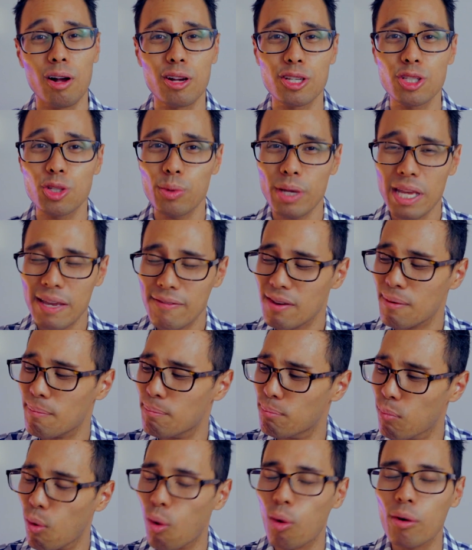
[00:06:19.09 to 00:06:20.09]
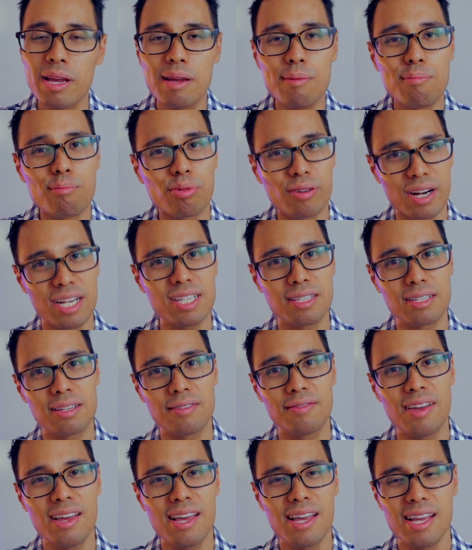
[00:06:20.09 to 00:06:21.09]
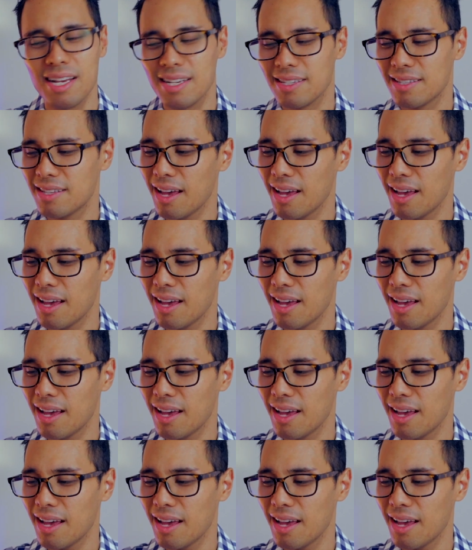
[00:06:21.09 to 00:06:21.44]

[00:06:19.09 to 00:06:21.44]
also even more impressive is